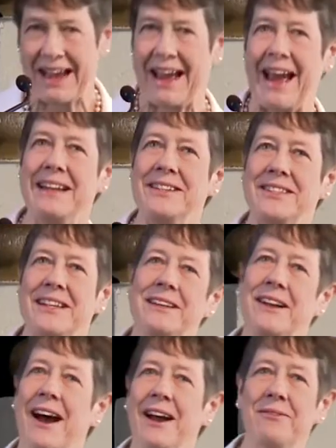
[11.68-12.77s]
And
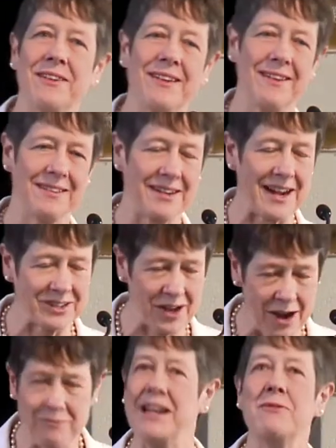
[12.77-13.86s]
I
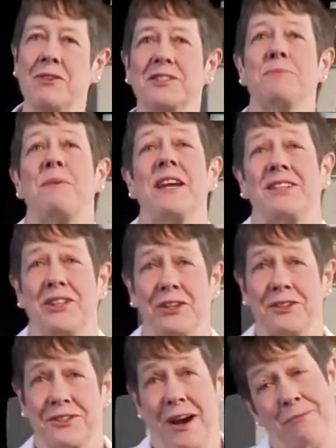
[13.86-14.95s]
really want to speak to you,
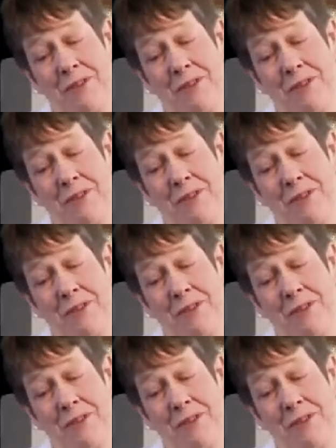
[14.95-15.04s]
so I'm